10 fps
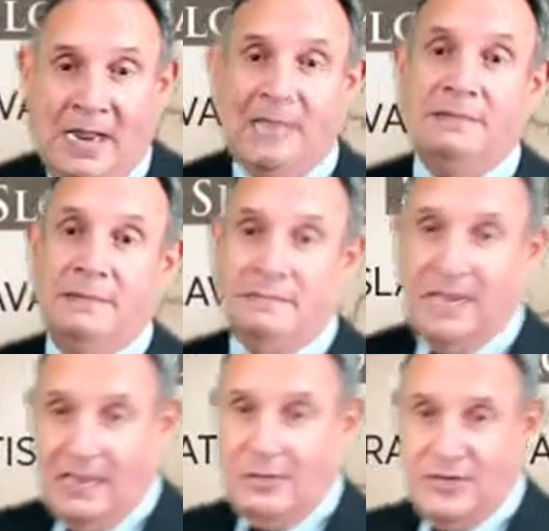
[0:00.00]
right,
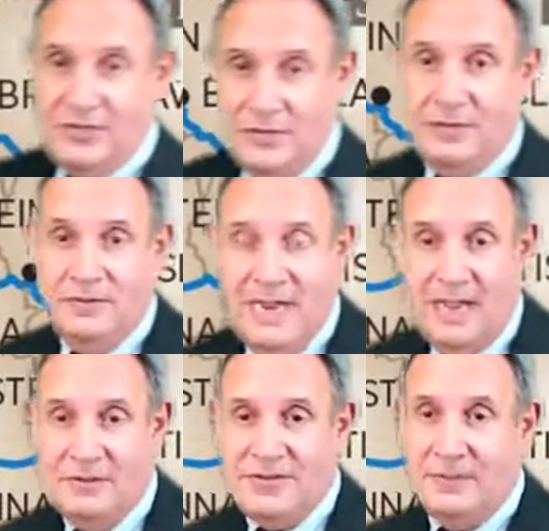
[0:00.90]
I'm going to show you
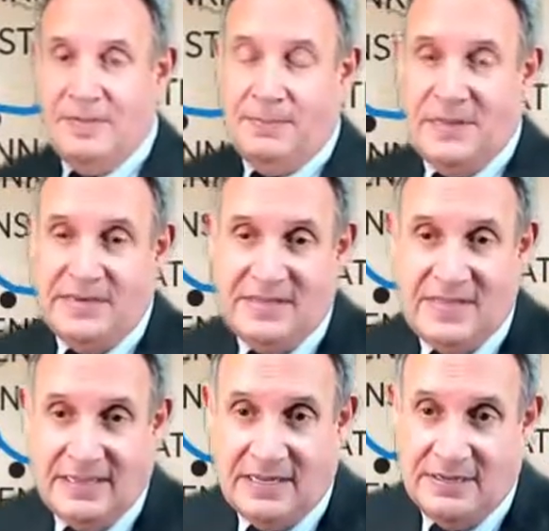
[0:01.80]
now some of the places
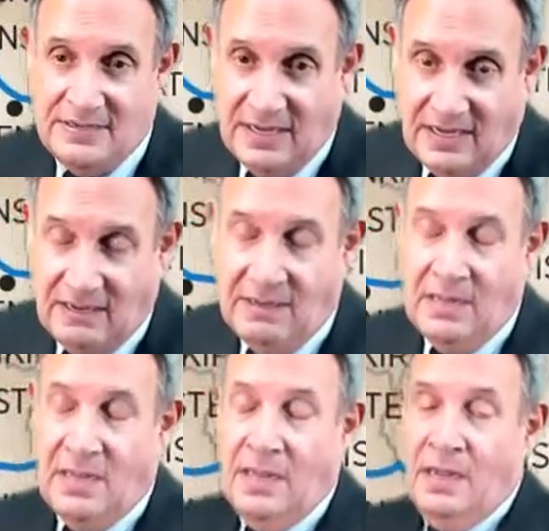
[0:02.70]
that these
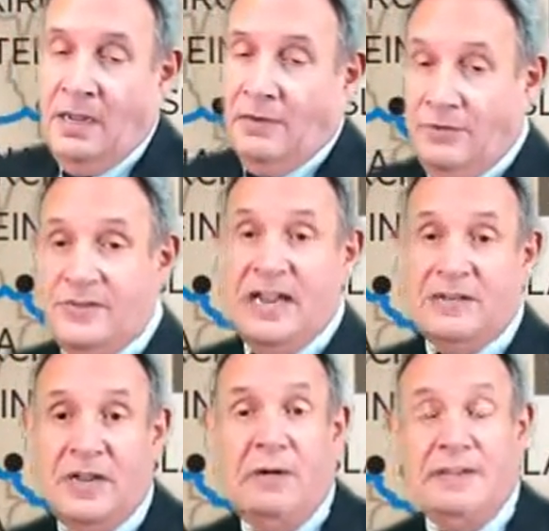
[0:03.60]
cruise
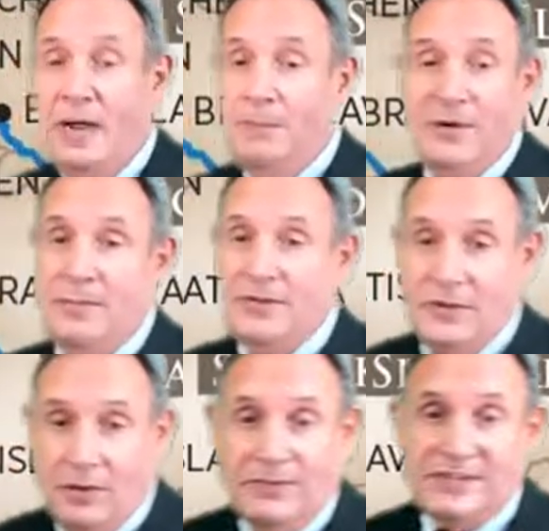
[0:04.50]
lines go, and they all pretty
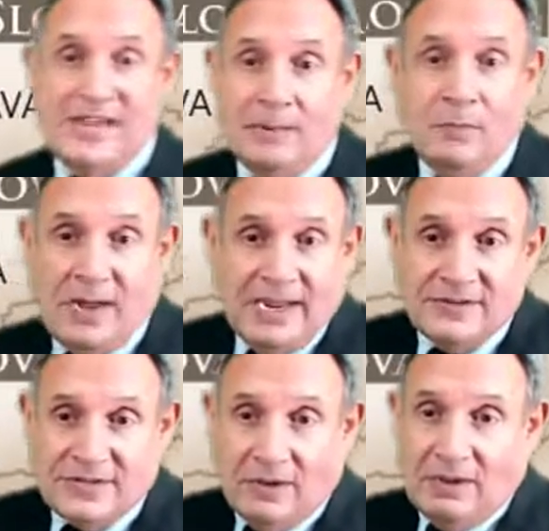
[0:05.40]
much go the same way.
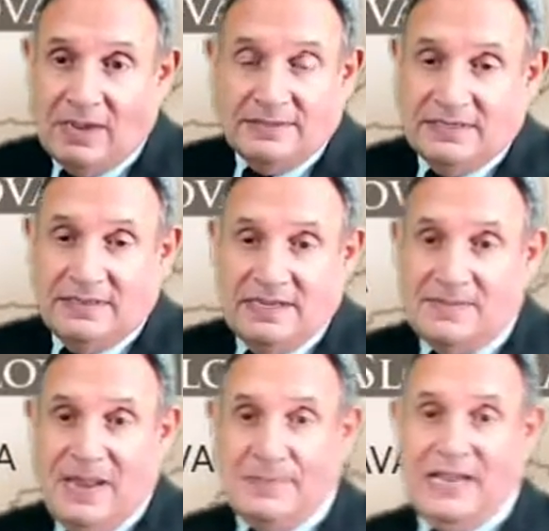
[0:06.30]
So
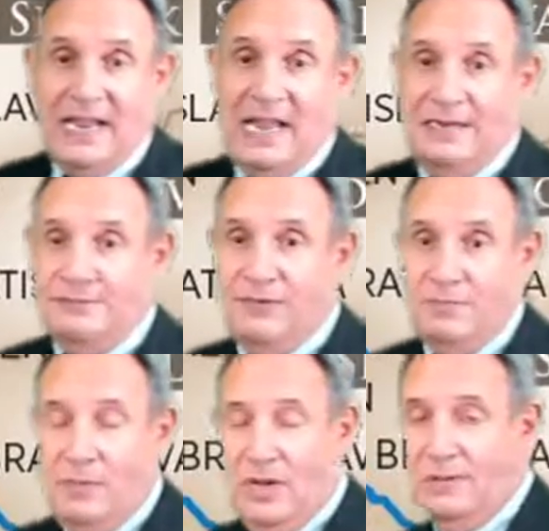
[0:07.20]
these maps I got
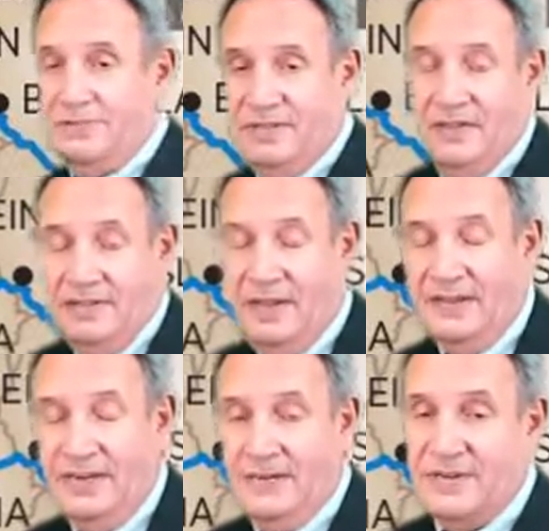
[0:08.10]
from all
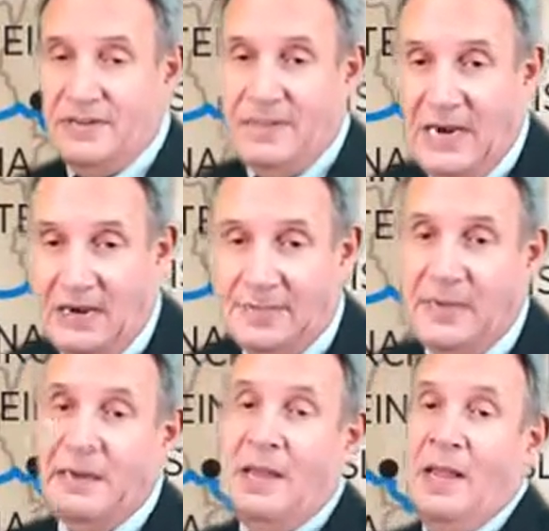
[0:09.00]
the different suppliers,
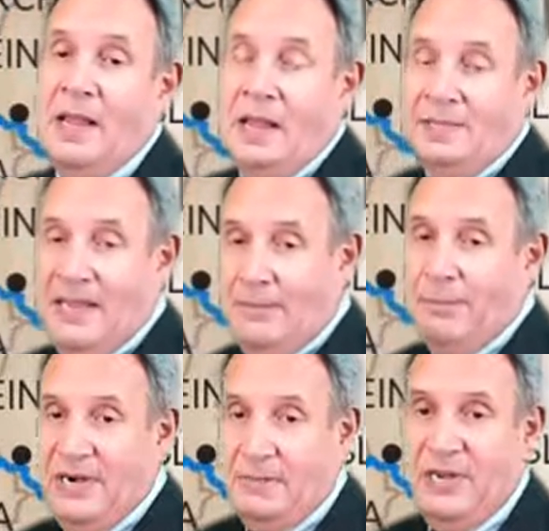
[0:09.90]
but they
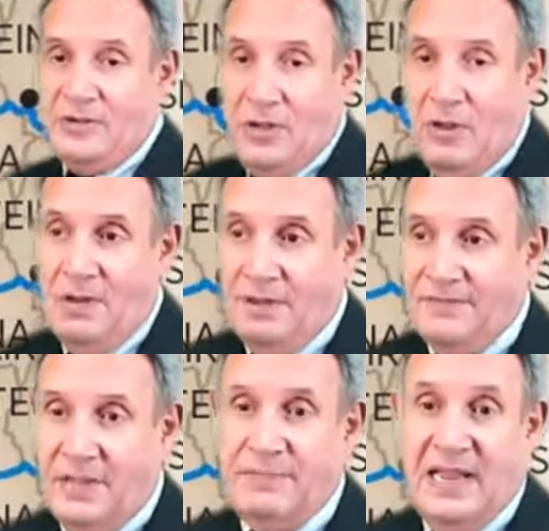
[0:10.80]
pretty much all
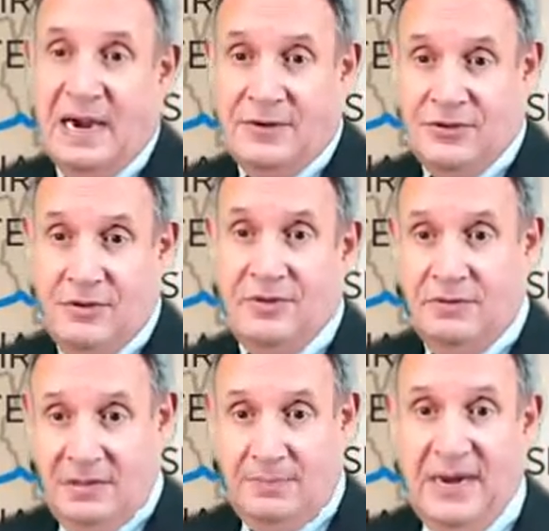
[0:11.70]
of them that I showed
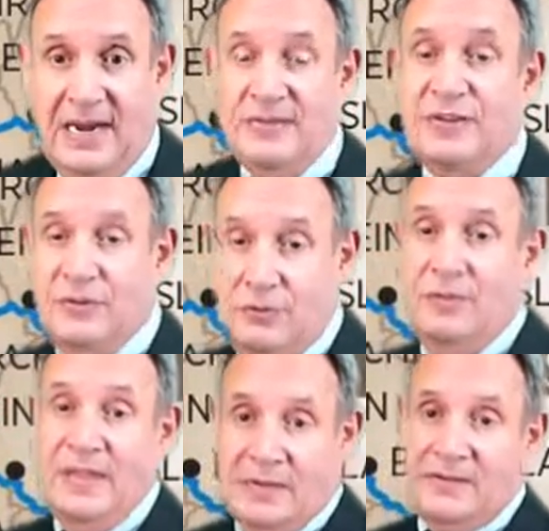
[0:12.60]
you in the brands do
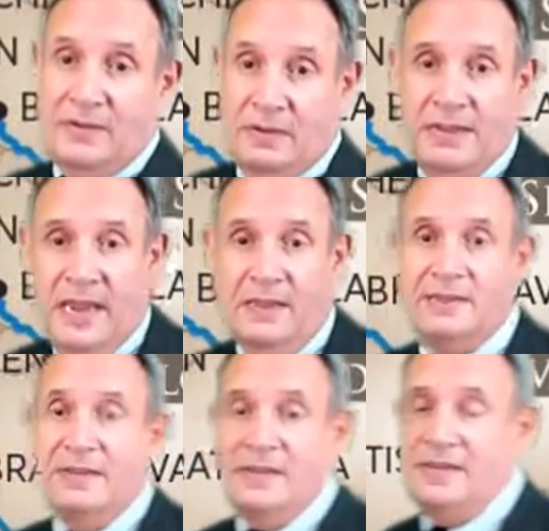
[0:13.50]
this, okay?
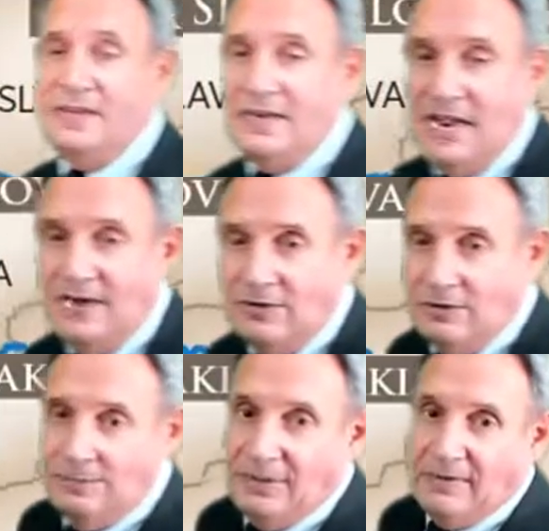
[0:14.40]
So this is the
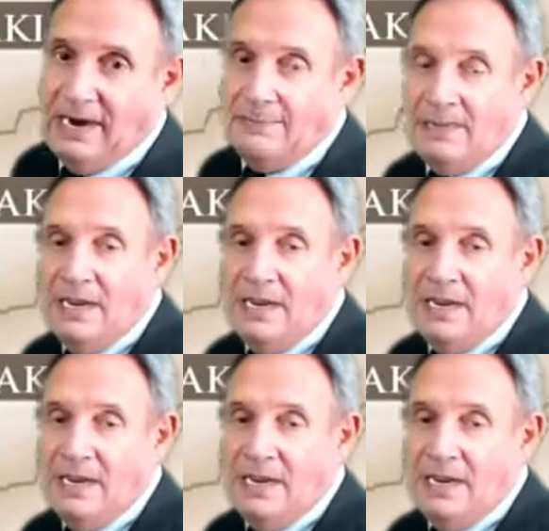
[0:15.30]
Danube, all right?